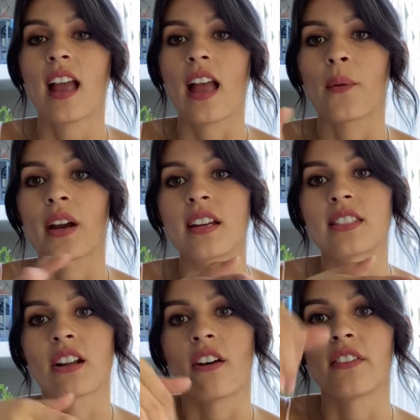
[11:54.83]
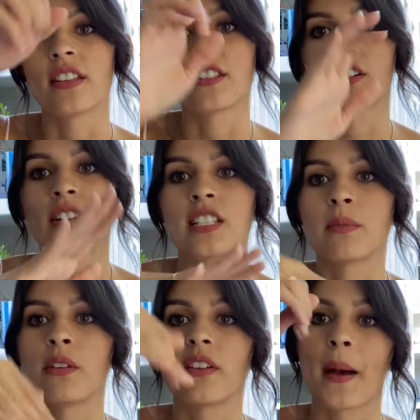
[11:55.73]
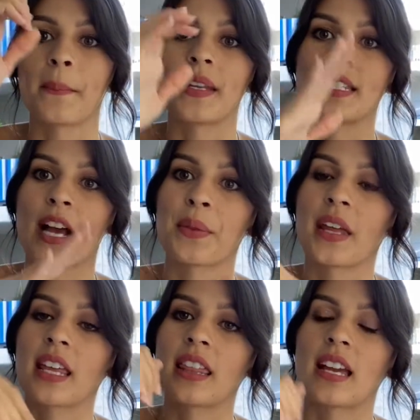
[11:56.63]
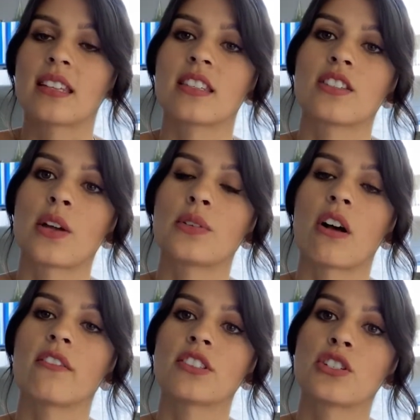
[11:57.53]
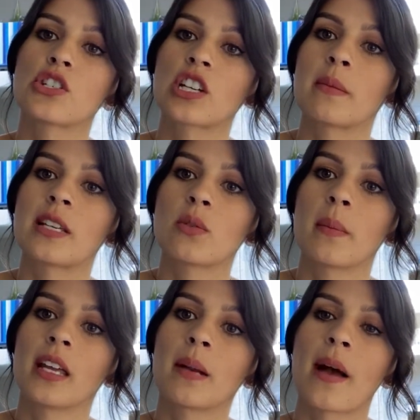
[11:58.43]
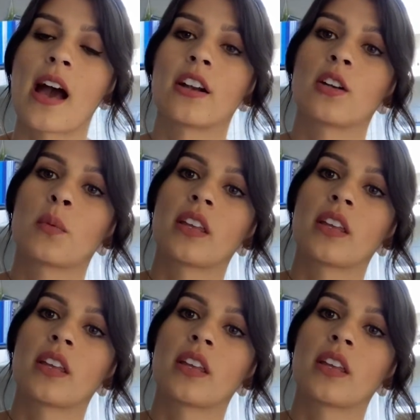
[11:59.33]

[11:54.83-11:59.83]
whereas dolphins are going to move up and down like this. So dolphins are usually going to be swimming in a pattern where